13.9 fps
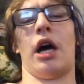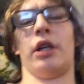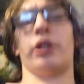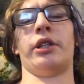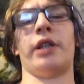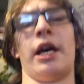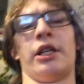
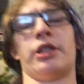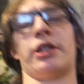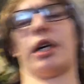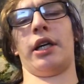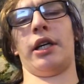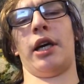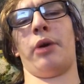yes,
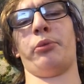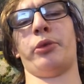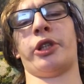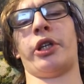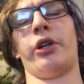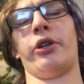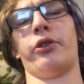I am
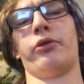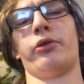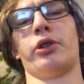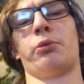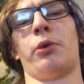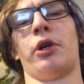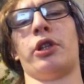scared of
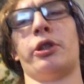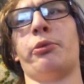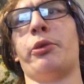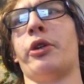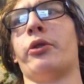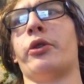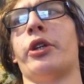
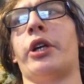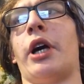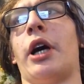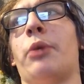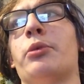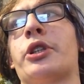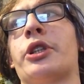responsibility.
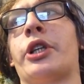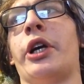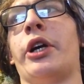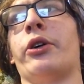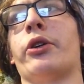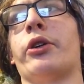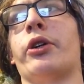I'm
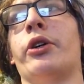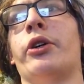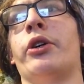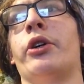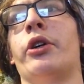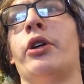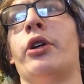scared
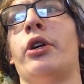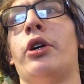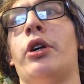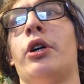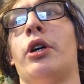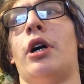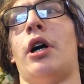
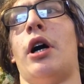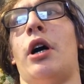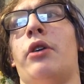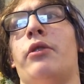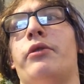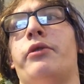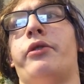
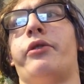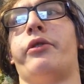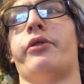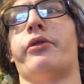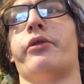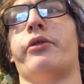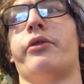of